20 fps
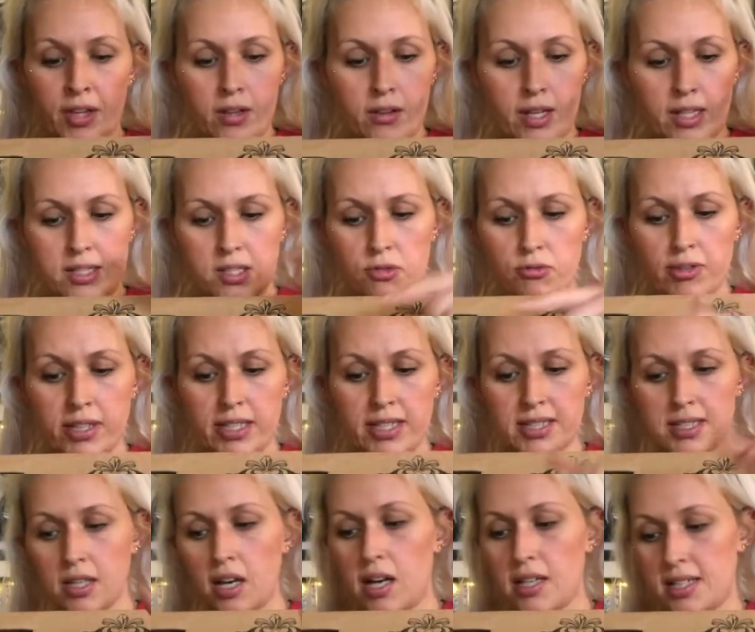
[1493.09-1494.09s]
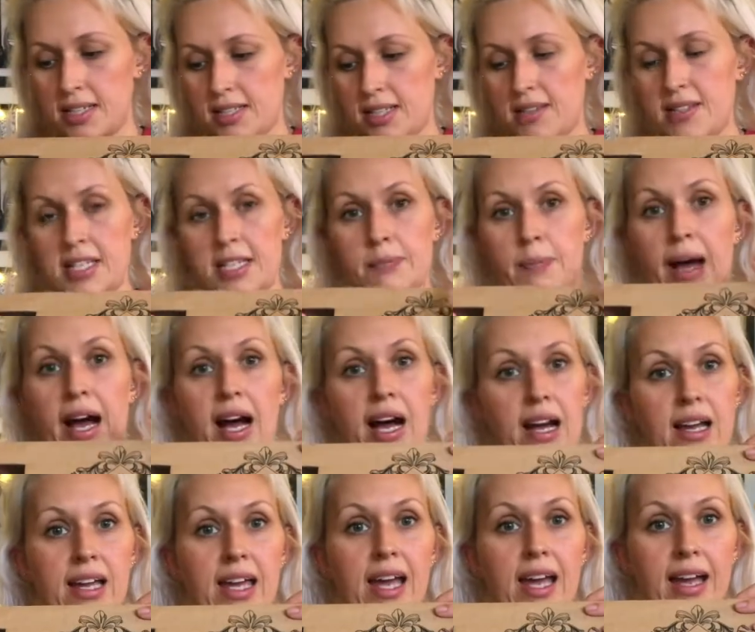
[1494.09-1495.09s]
There's 3 ciders in this
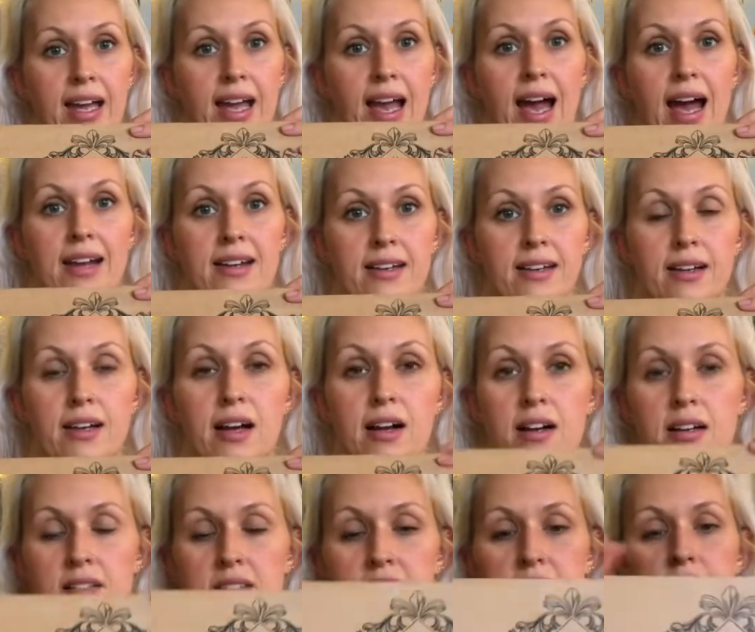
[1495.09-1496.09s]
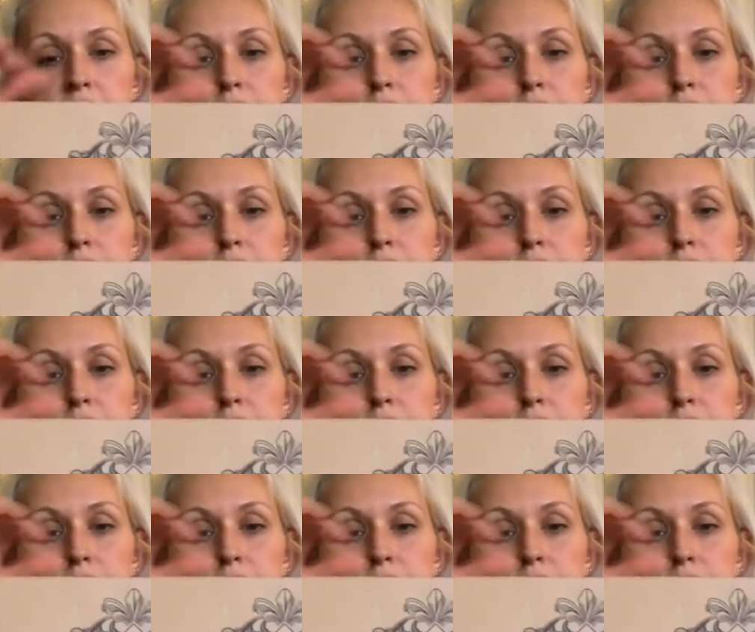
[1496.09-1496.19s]
pack and a glass,